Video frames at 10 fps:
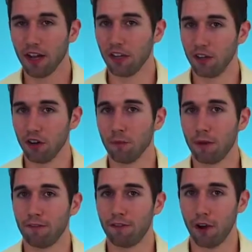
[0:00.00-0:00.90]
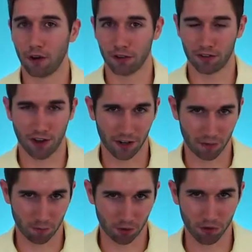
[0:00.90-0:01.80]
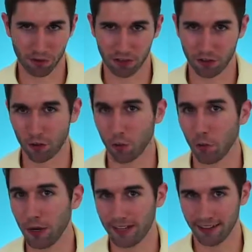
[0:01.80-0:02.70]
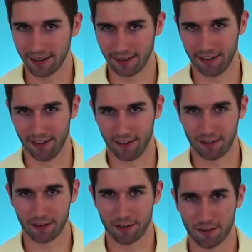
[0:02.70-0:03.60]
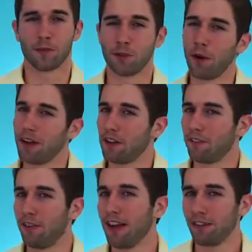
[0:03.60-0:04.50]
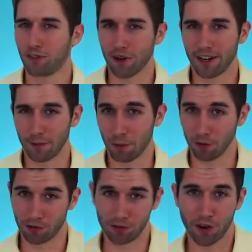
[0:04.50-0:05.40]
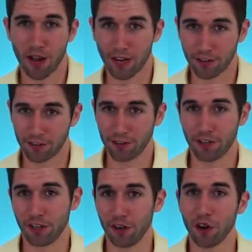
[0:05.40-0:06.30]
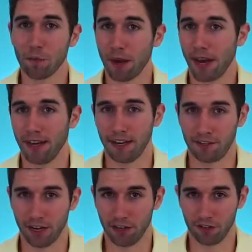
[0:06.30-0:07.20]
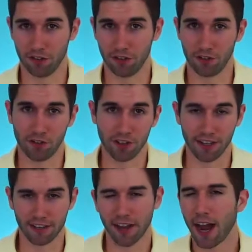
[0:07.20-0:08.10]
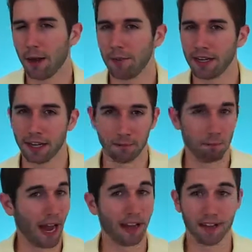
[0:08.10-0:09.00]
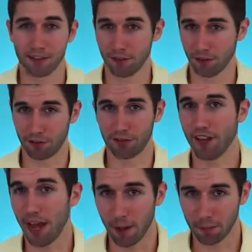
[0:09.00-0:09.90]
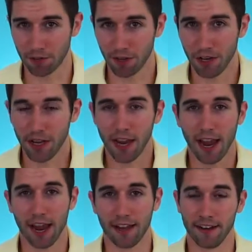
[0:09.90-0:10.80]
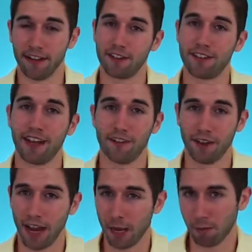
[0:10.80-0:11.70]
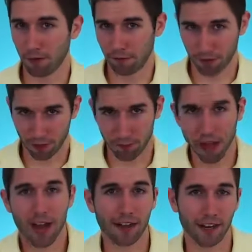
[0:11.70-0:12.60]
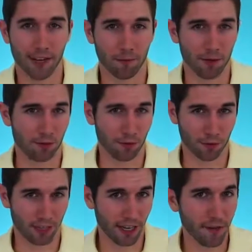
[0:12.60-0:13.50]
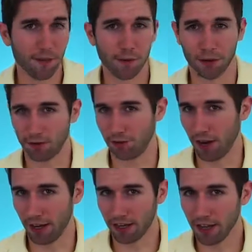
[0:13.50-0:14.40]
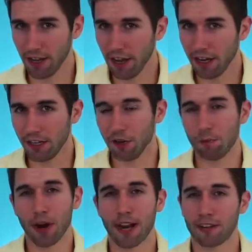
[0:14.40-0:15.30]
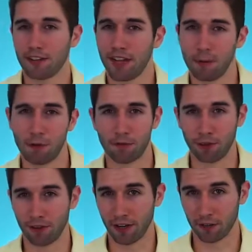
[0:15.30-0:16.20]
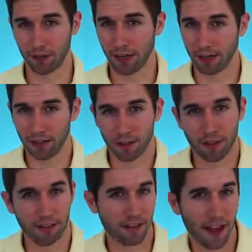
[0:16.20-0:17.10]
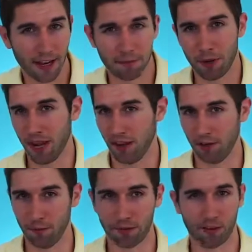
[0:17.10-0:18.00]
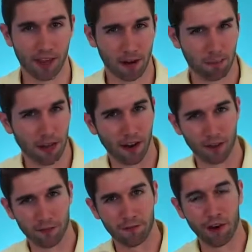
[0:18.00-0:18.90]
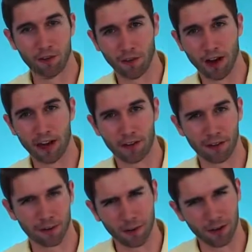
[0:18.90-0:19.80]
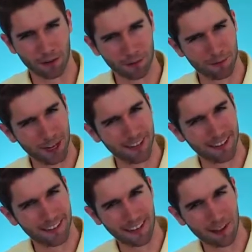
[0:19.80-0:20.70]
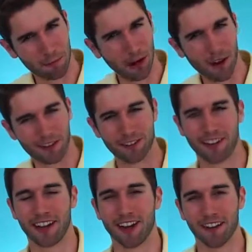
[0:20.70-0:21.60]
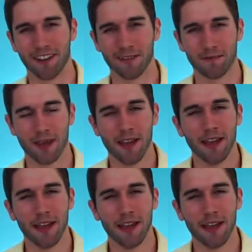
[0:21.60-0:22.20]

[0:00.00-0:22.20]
You'll be focused on improving your weaknesses. So while your friends are trying to bowl strikes, you're paying attention to the timing and balance of your steps. And instead of aiming for the pocket, which will give you a strike, you practice aiming for things like the 10 pin, which is that pin on the far right where you tend to send the ball into the gutter.